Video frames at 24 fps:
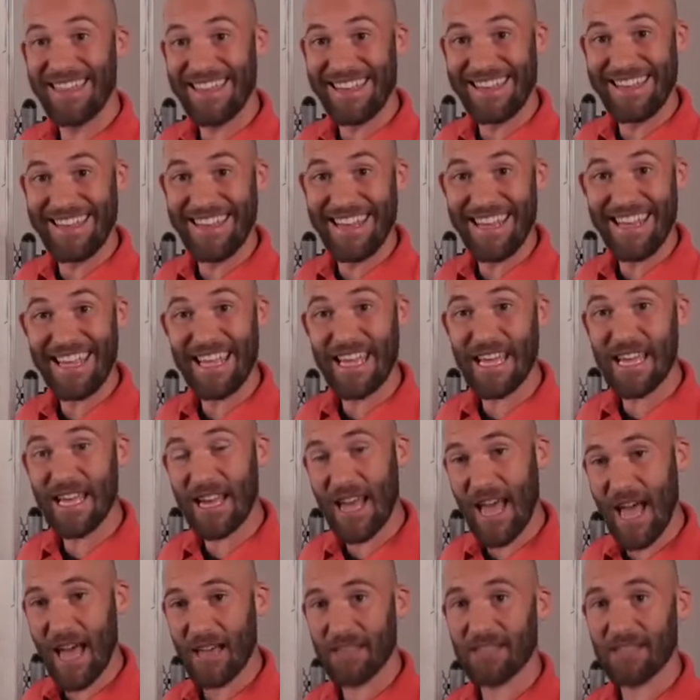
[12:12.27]
the
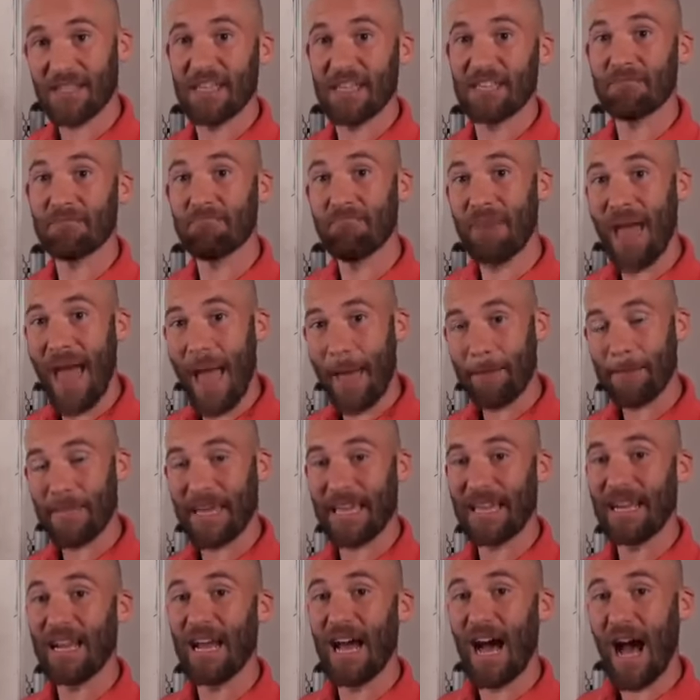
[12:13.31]
DNS is
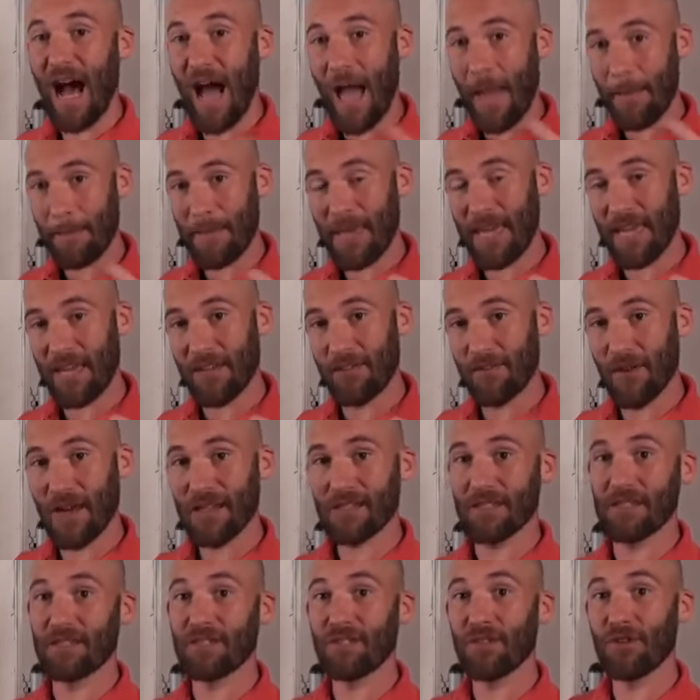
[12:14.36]
mapping IP
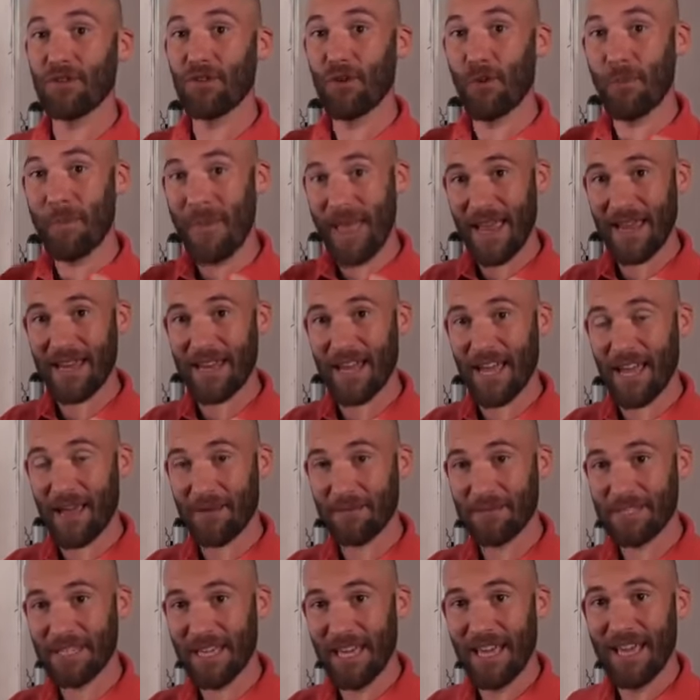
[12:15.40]
addresses to domain
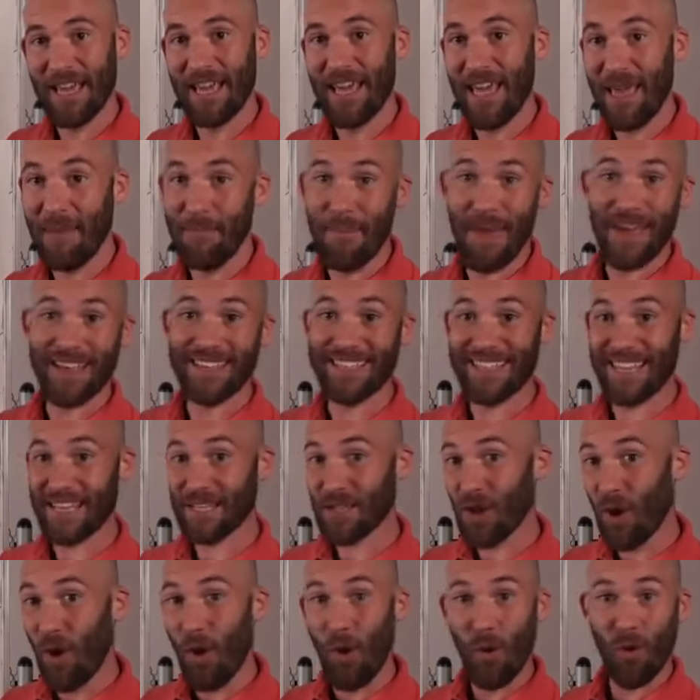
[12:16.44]
names, it makes
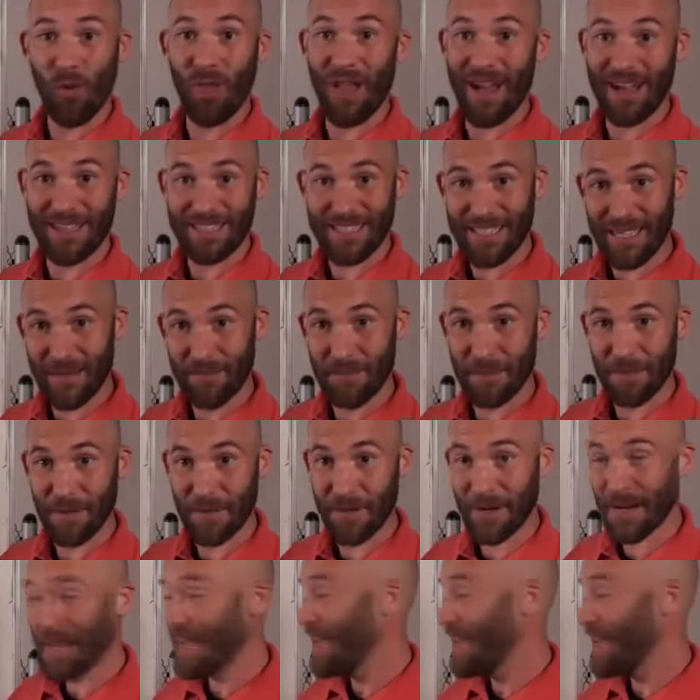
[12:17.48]
things a whole lot simpler